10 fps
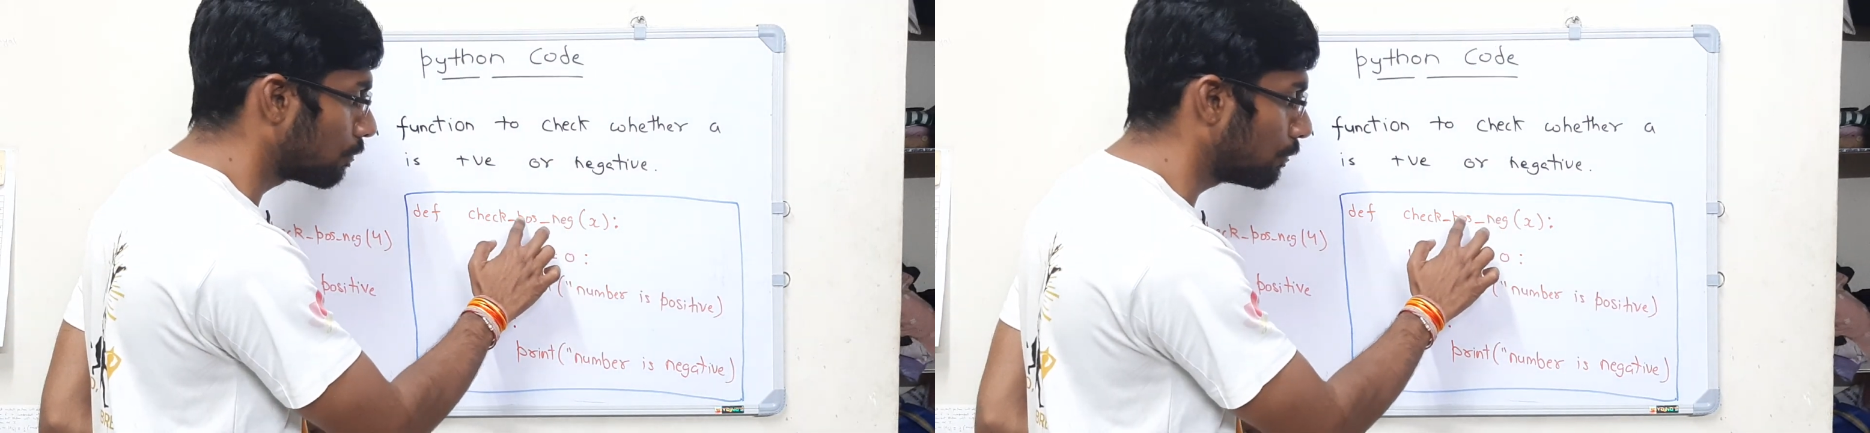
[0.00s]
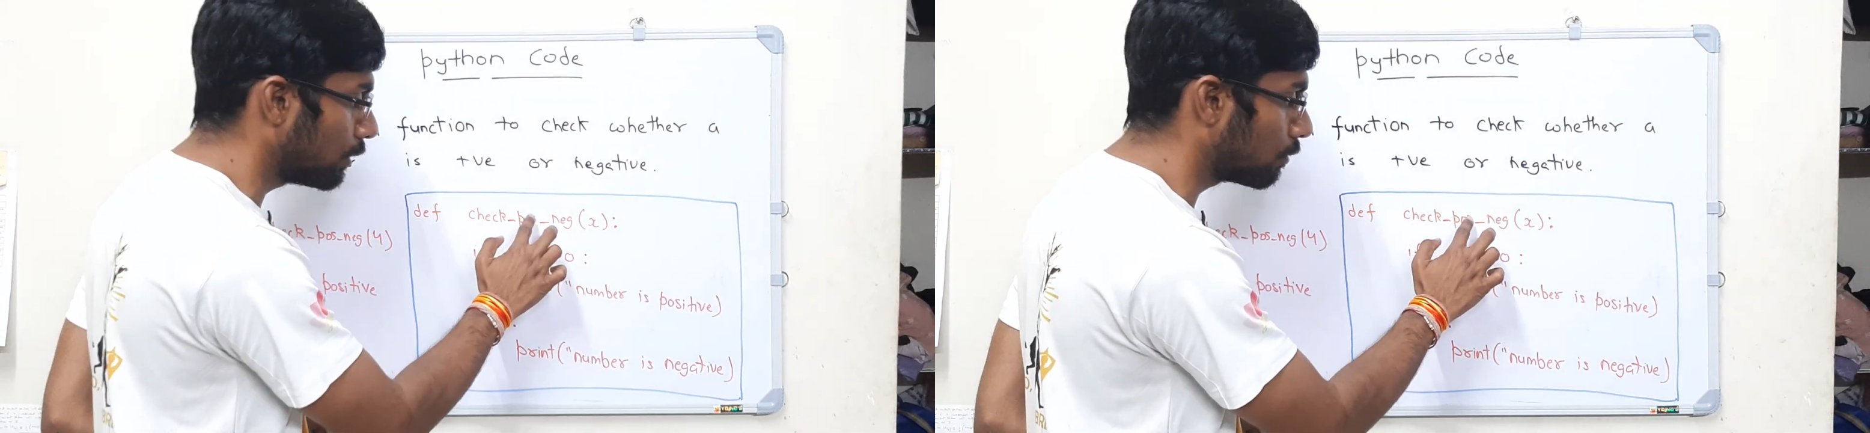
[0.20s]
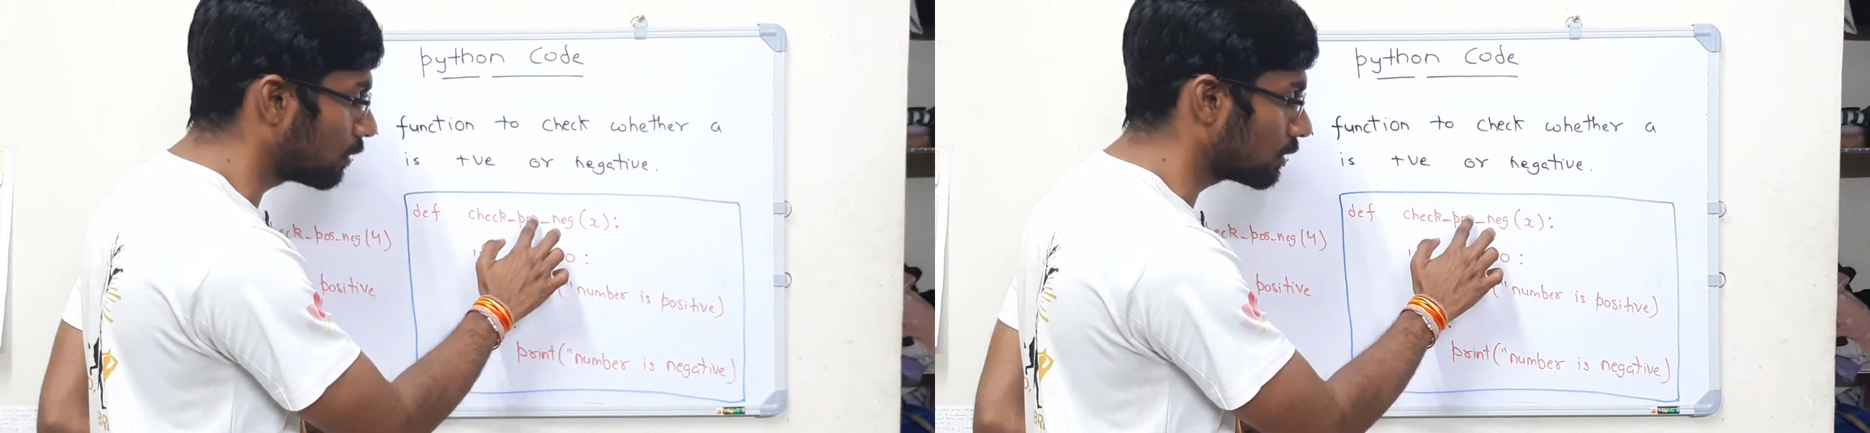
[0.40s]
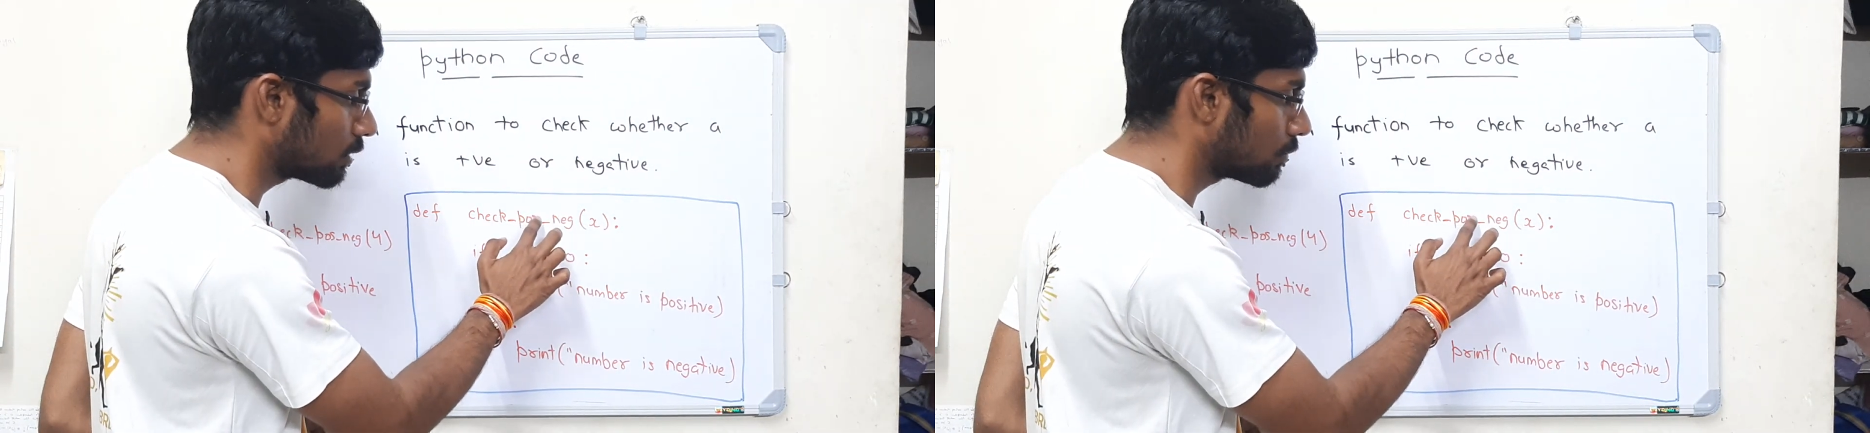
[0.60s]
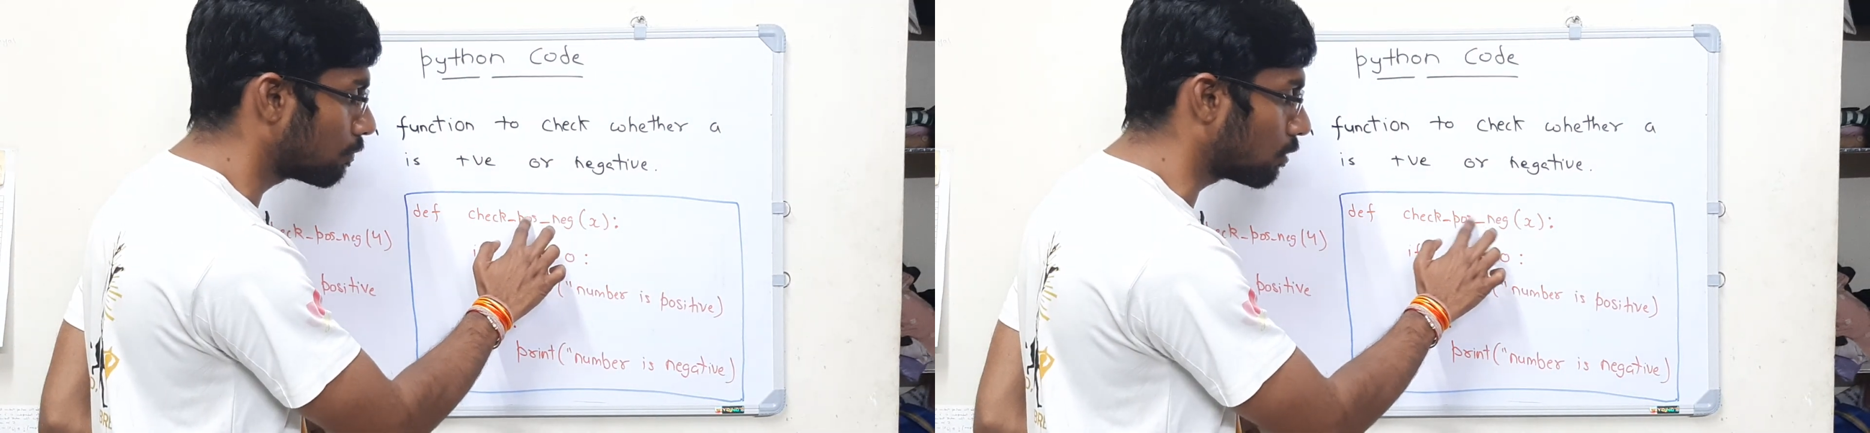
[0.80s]

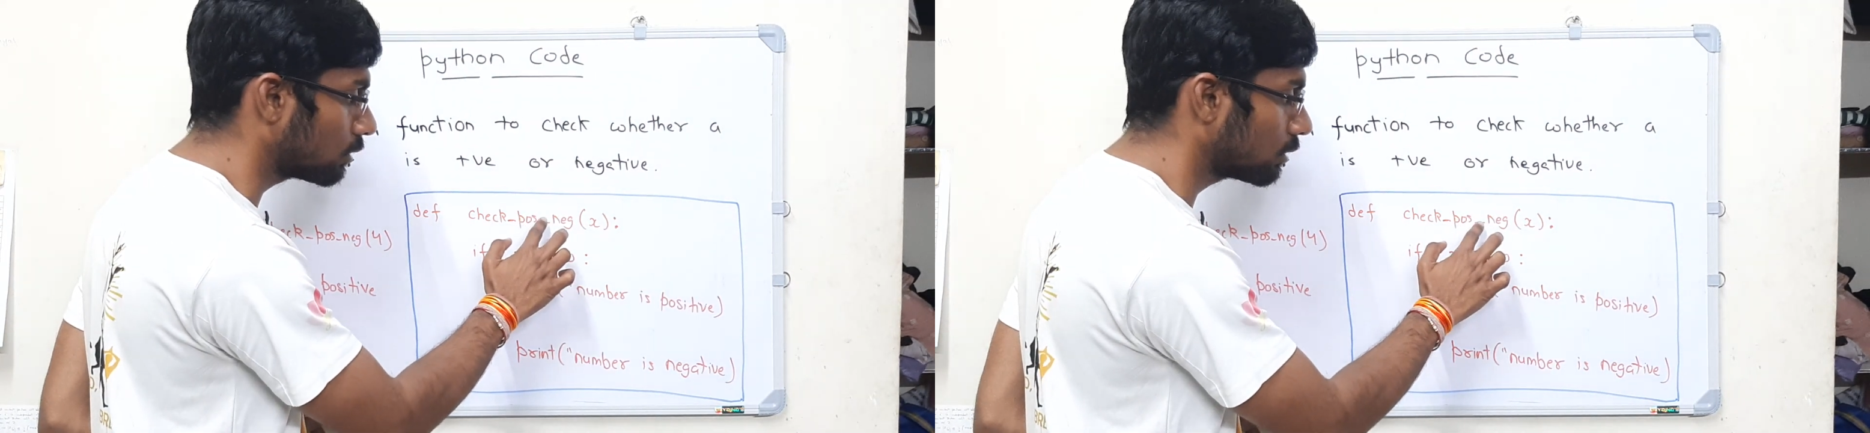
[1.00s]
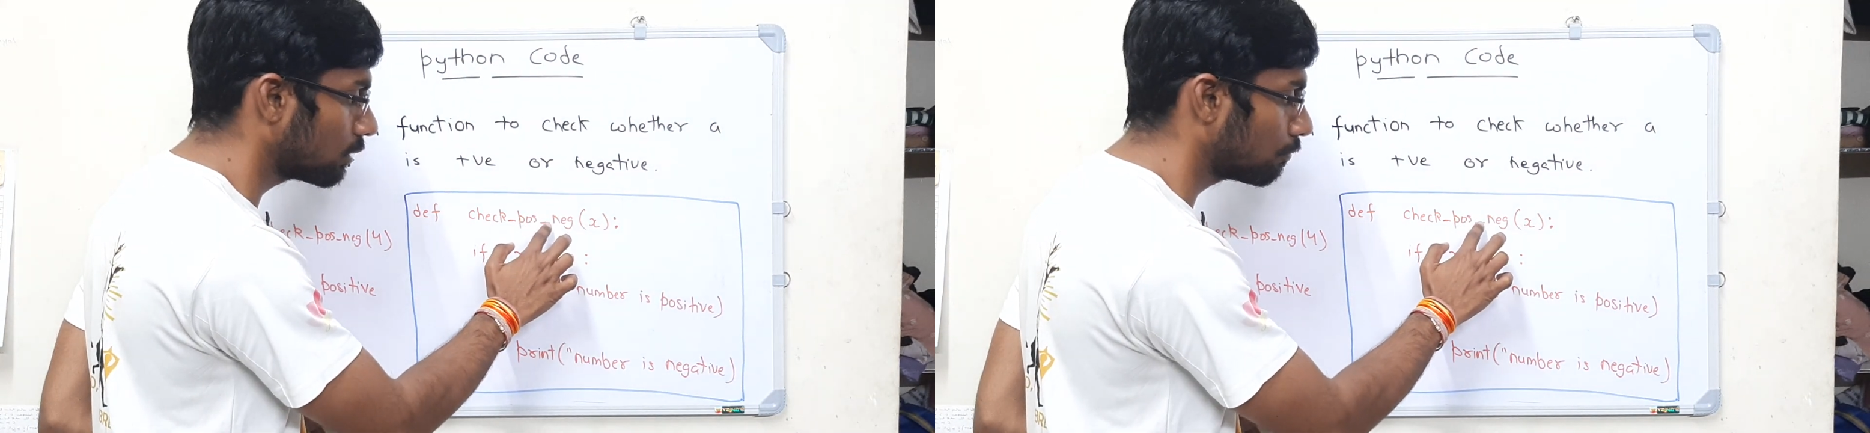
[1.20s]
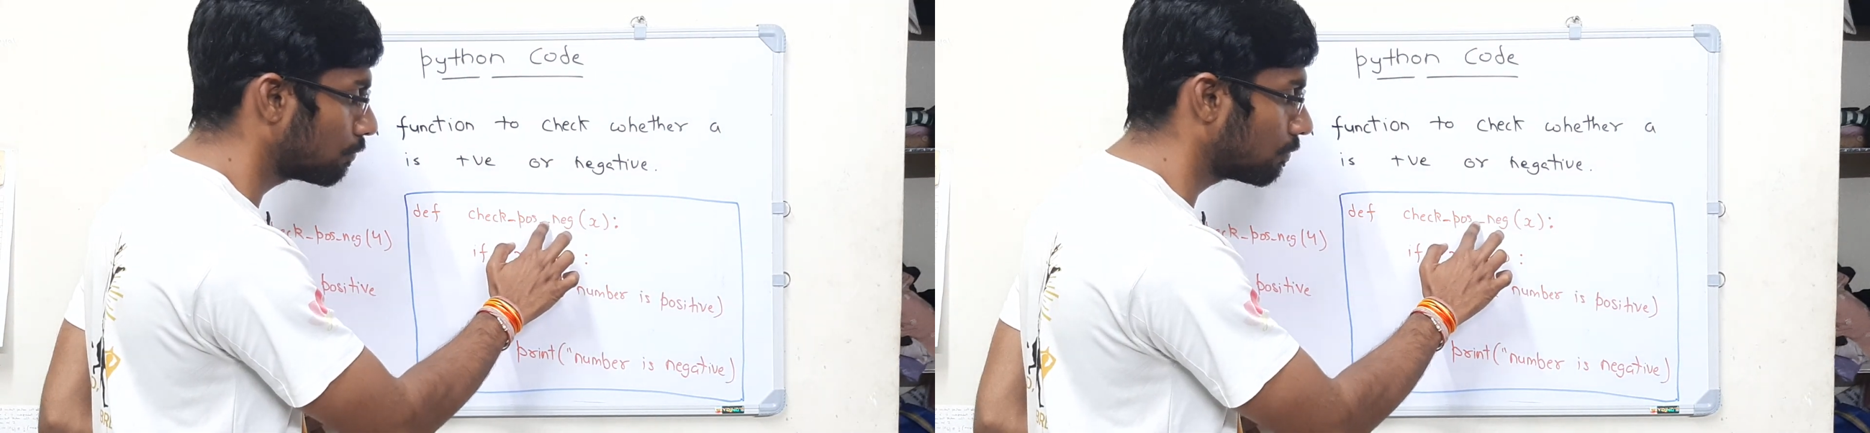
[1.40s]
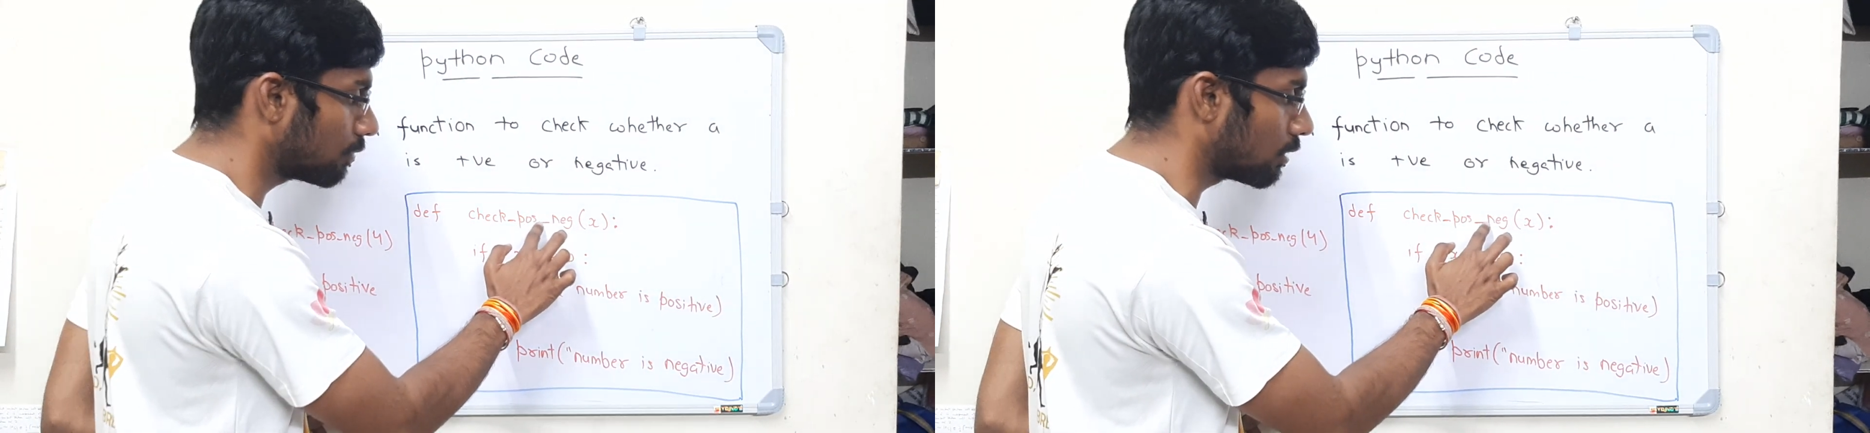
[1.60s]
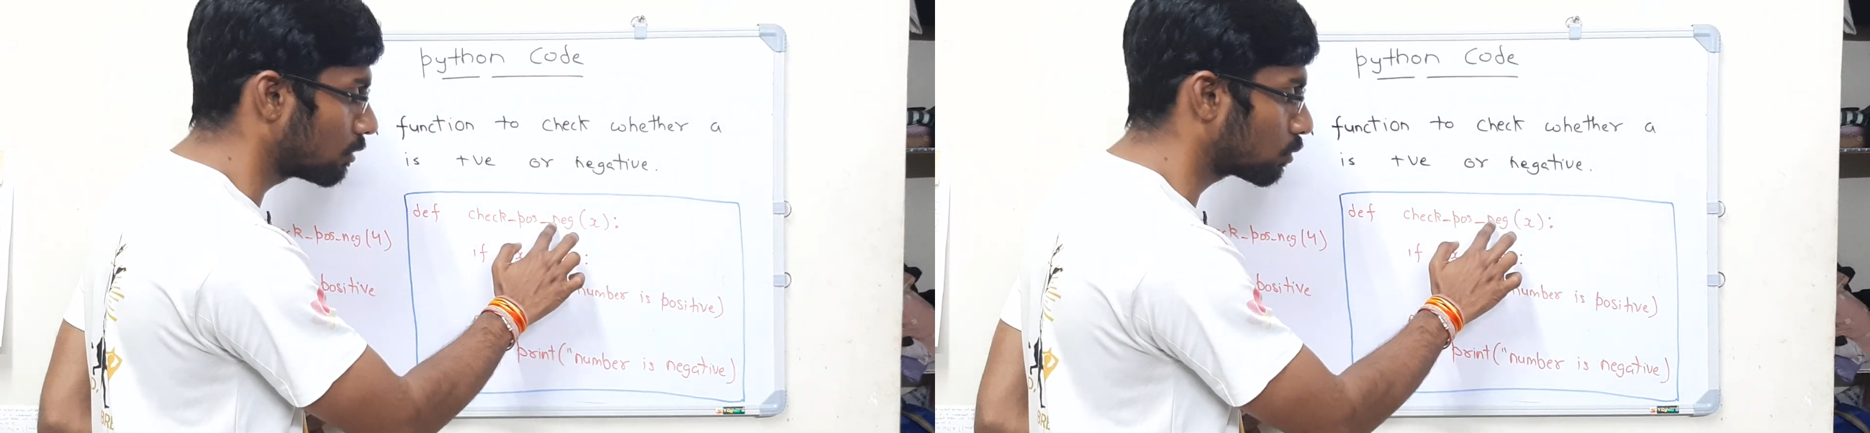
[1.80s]
pos
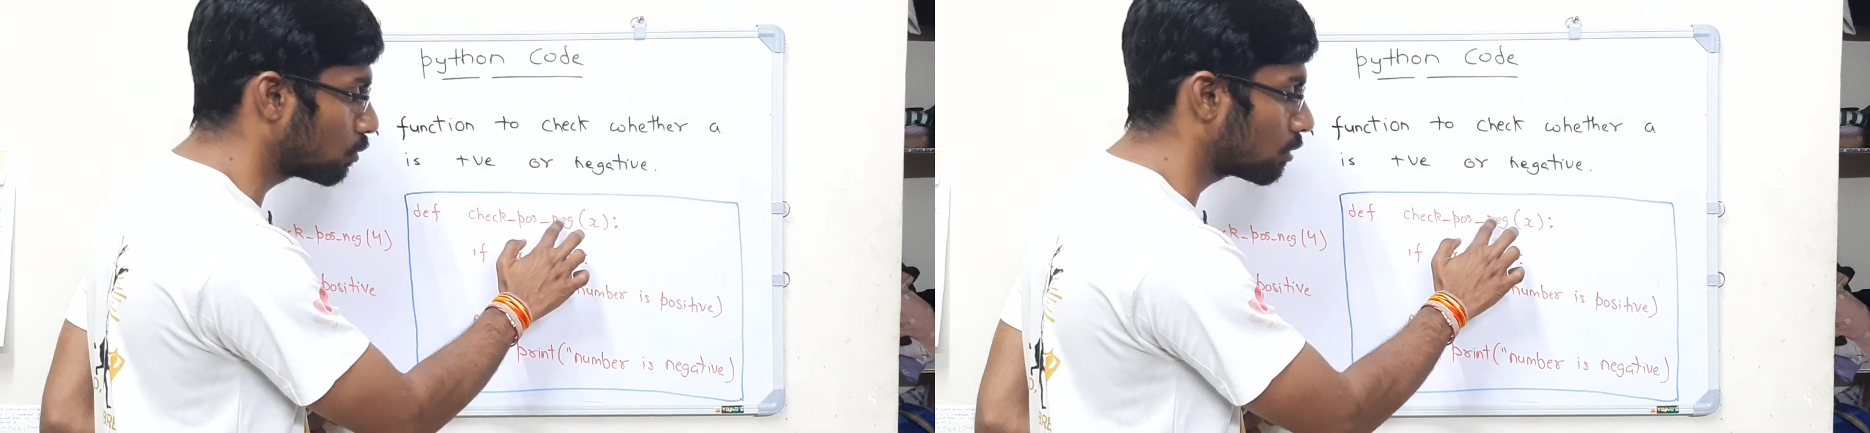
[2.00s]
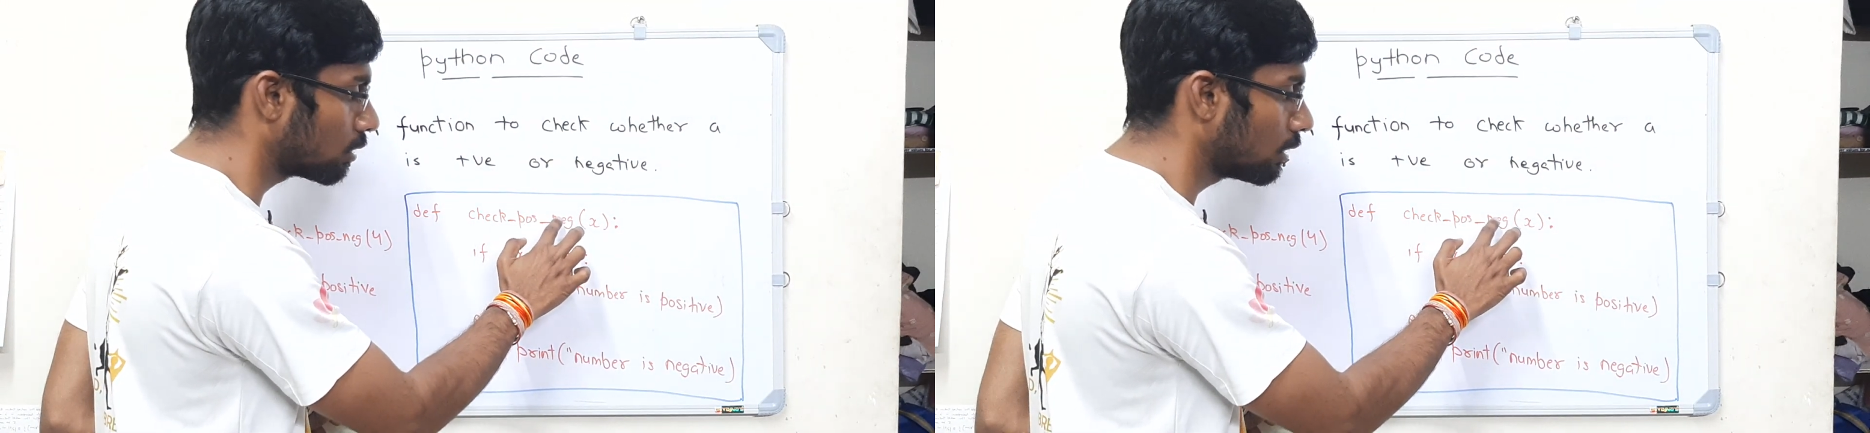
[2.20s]
underscore